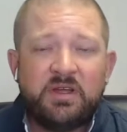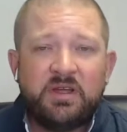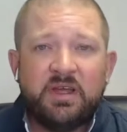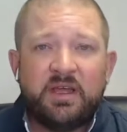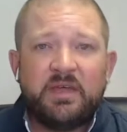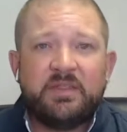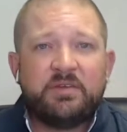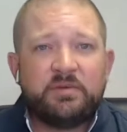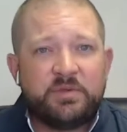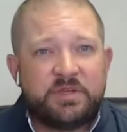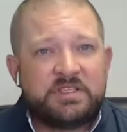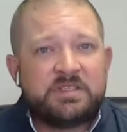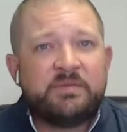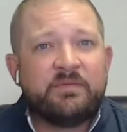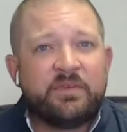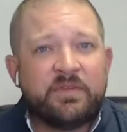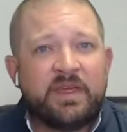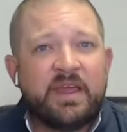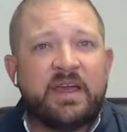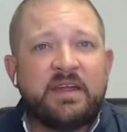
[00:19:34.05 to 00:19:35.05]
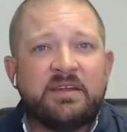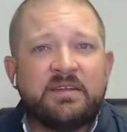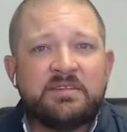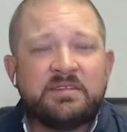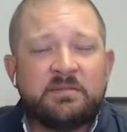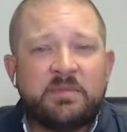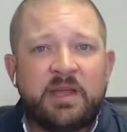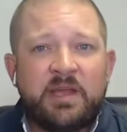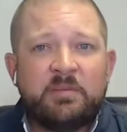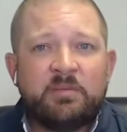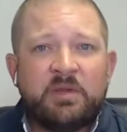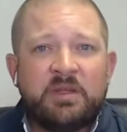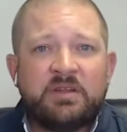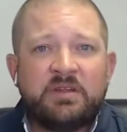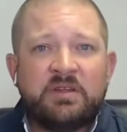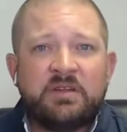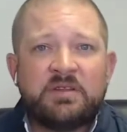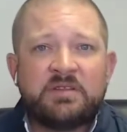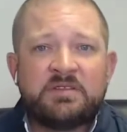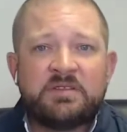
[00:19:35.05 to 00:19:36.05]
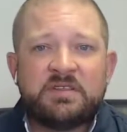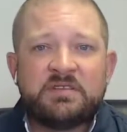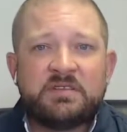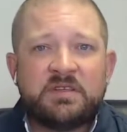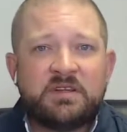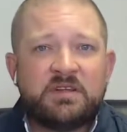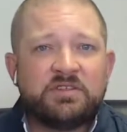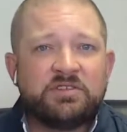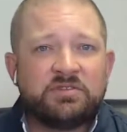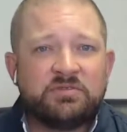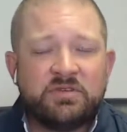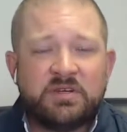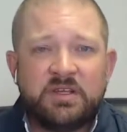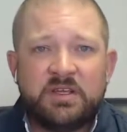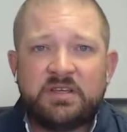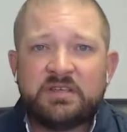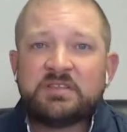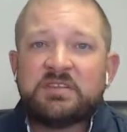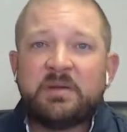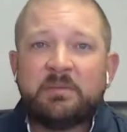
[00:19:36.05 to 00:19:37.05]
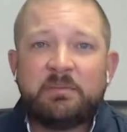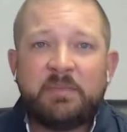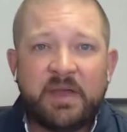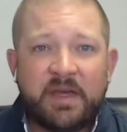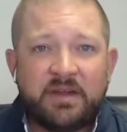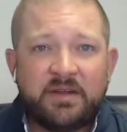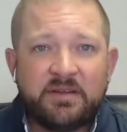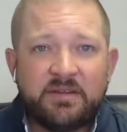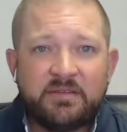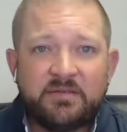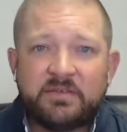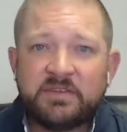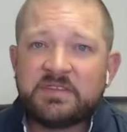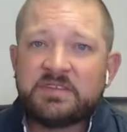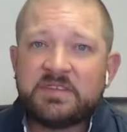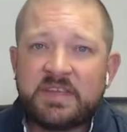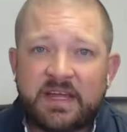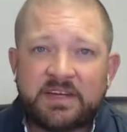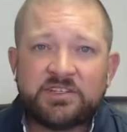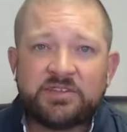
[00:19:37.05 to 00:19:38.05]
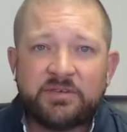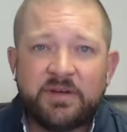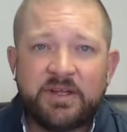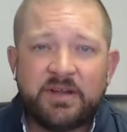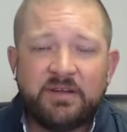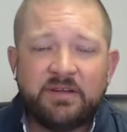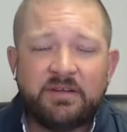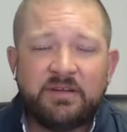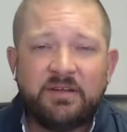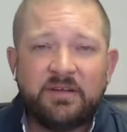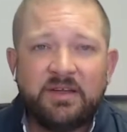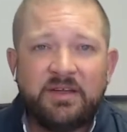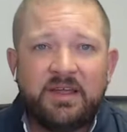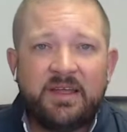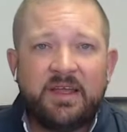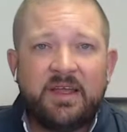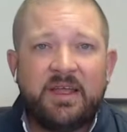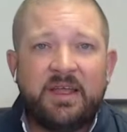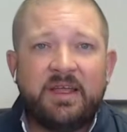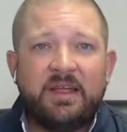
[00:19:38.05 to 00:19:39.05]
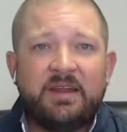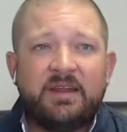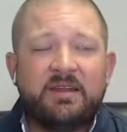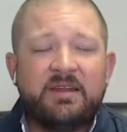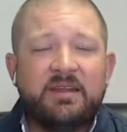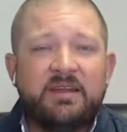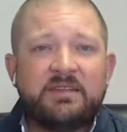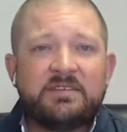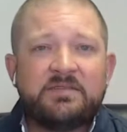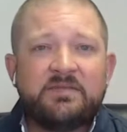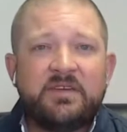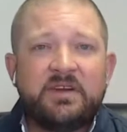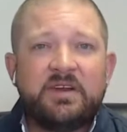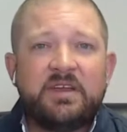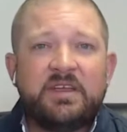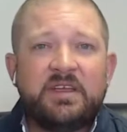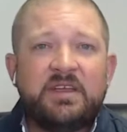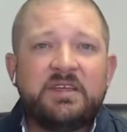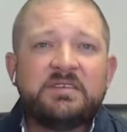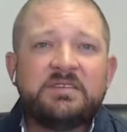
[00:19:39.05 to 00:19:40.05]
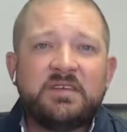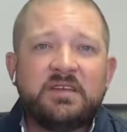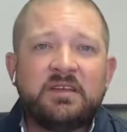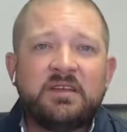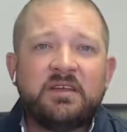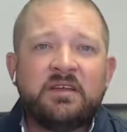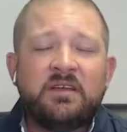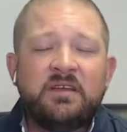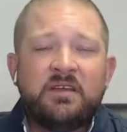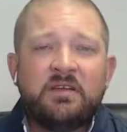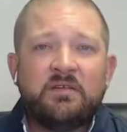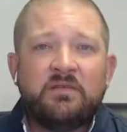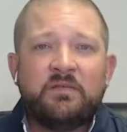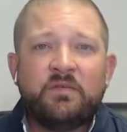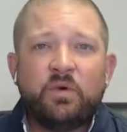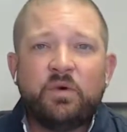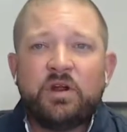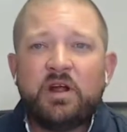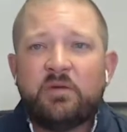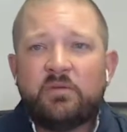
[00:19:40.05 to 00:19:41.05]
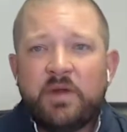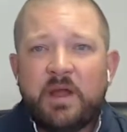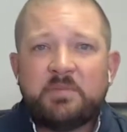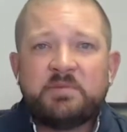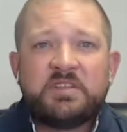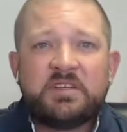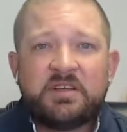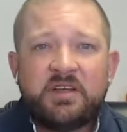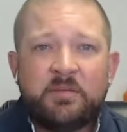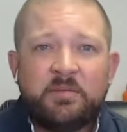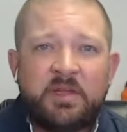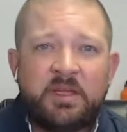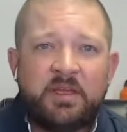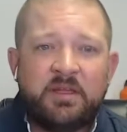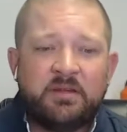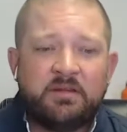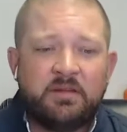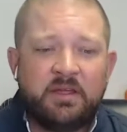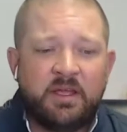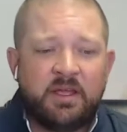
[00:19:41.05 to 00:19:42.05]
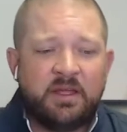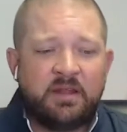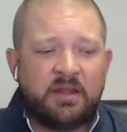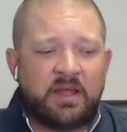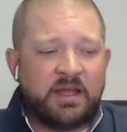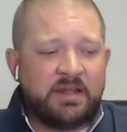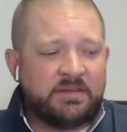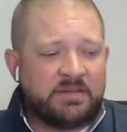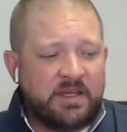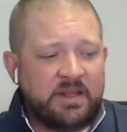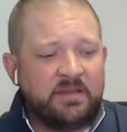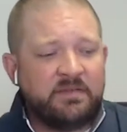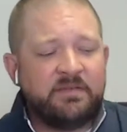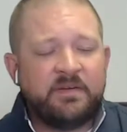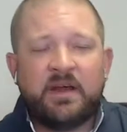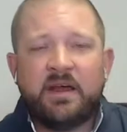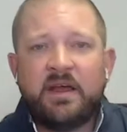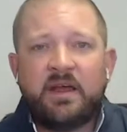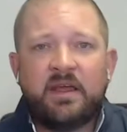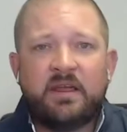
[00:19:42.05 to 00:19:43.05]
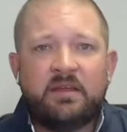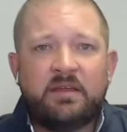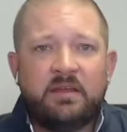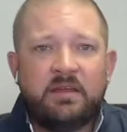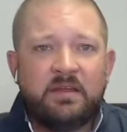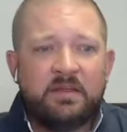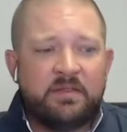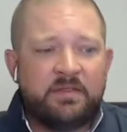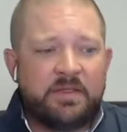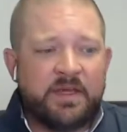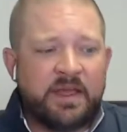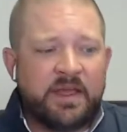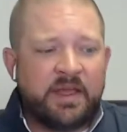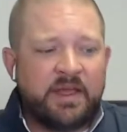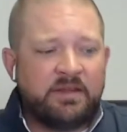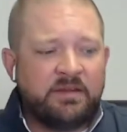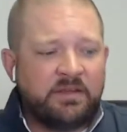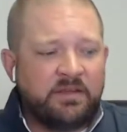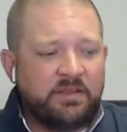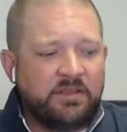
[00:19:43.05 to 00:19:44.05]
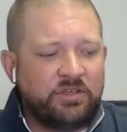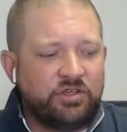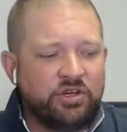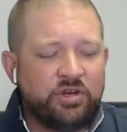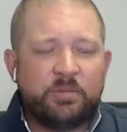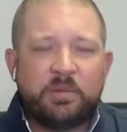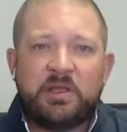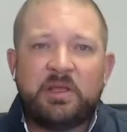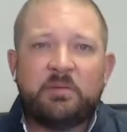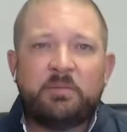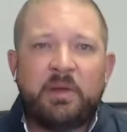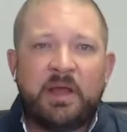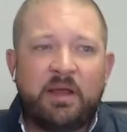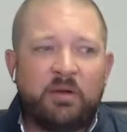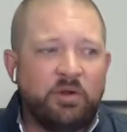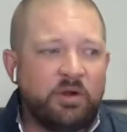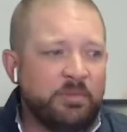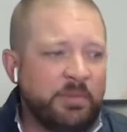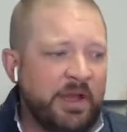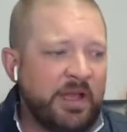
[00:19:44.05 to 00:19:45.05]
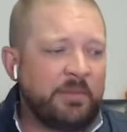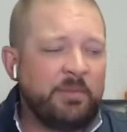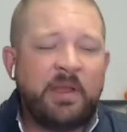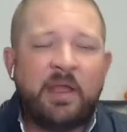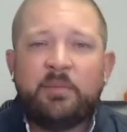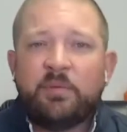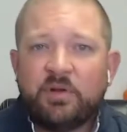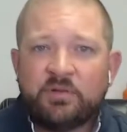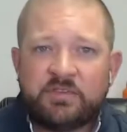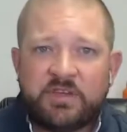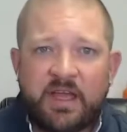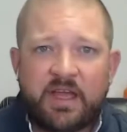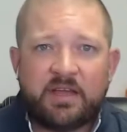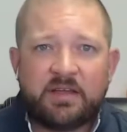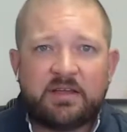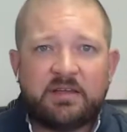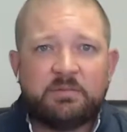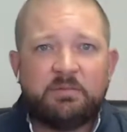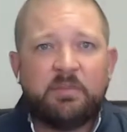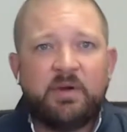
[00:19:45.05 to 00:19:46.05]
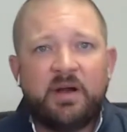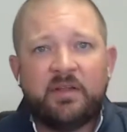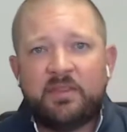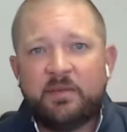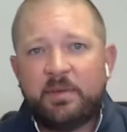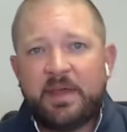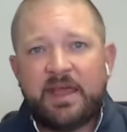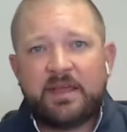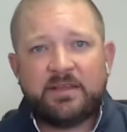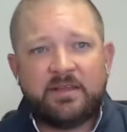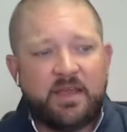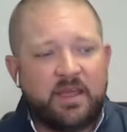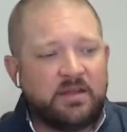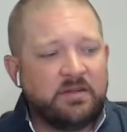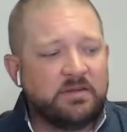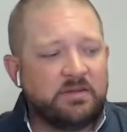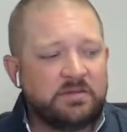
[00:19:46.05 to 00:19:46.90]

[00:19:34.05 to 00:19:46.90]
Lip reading: And the reason for that is, in my opinion, is this industry is competitive, it's saturated, and it's very easy for a rep to come in and identify that you're being powered by PaperTech on the back end.